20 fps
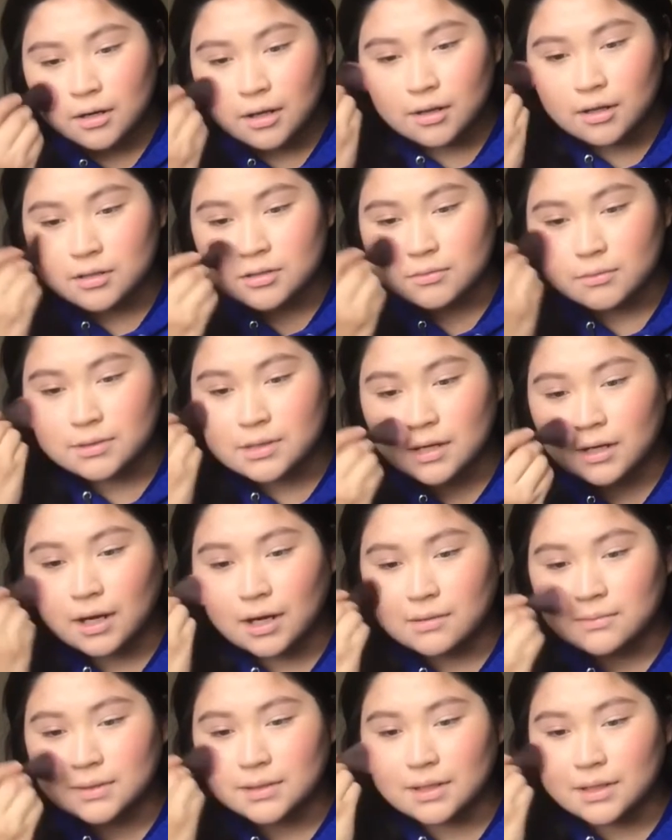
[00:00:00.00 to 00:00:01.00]
It looks worse on
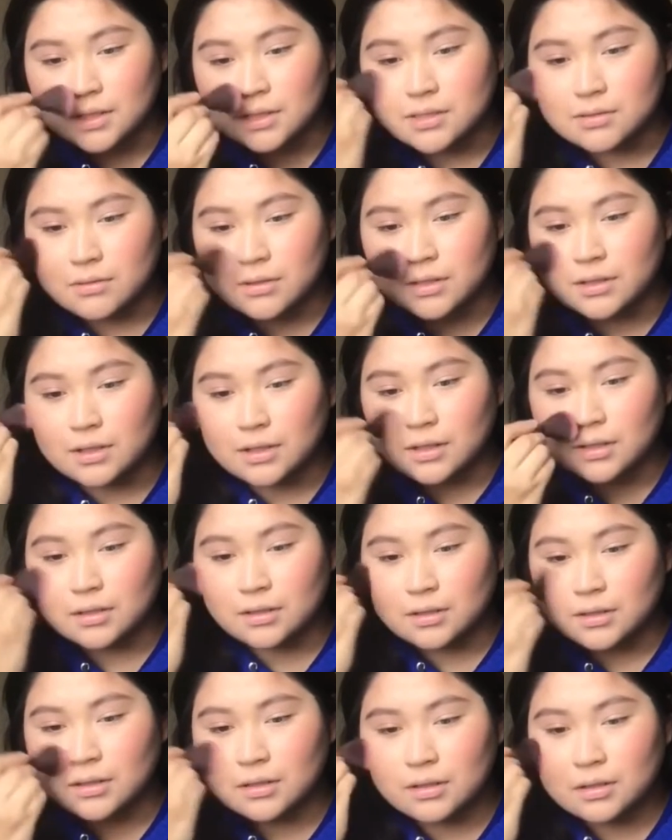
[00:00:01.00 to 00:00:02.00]
camera, I swear to God.
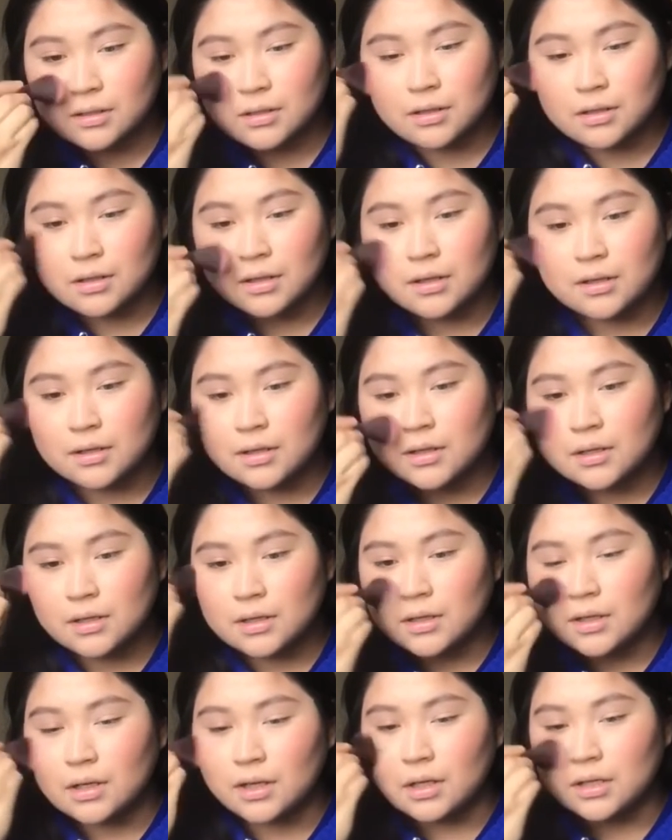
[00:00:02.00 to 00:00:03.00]

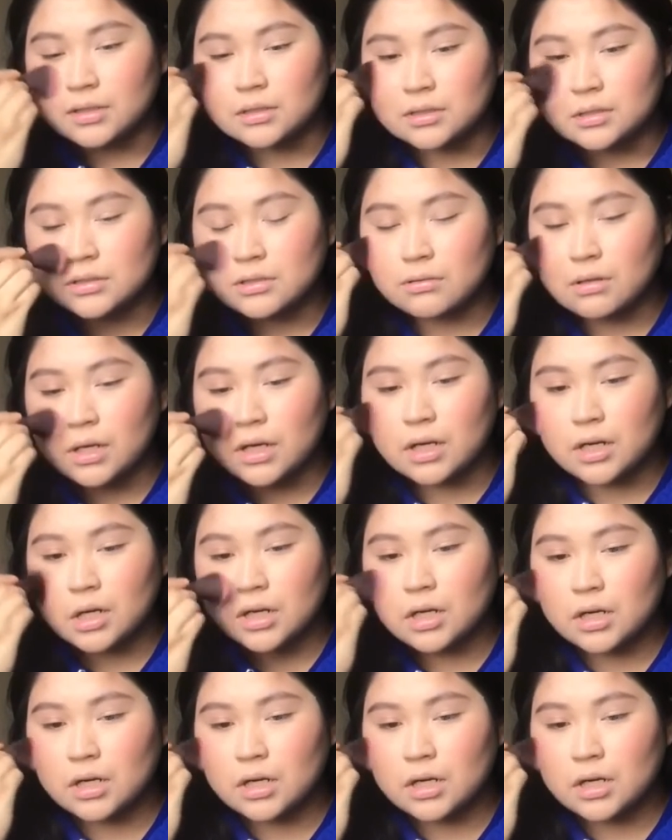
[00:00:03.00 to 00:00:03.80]
I swear.